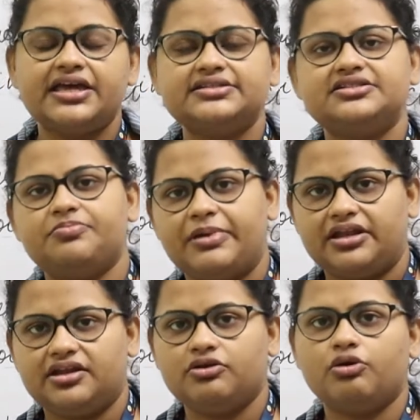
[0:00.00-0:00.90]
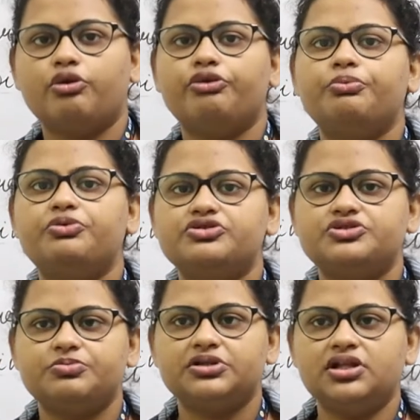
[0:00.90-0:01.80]
is dependent on the
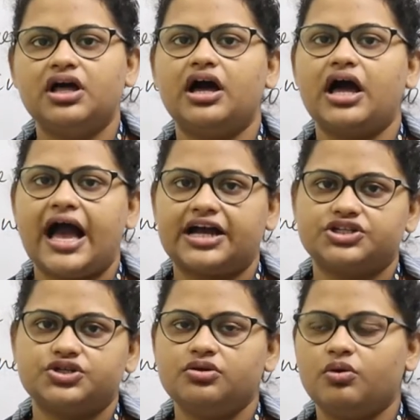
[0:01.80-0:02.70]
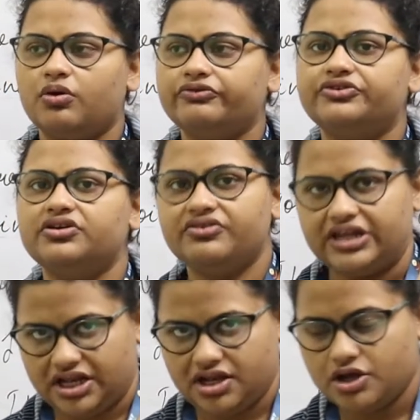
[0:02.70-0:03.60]
principal action of the
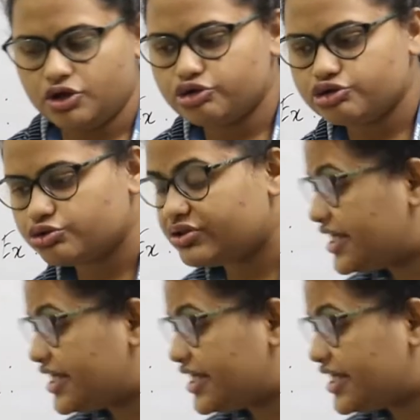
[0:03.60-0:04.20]
rain. So